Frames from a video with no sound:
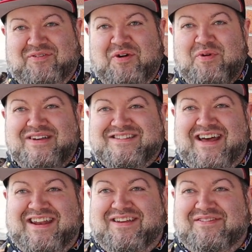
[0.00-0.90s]
What was
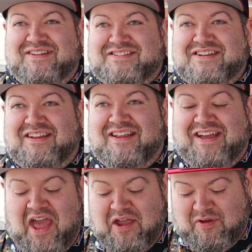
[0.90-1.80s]
that even? That sounded
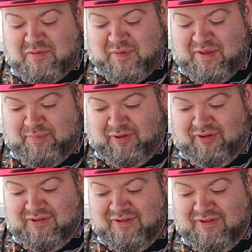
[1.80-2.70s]
like angry people.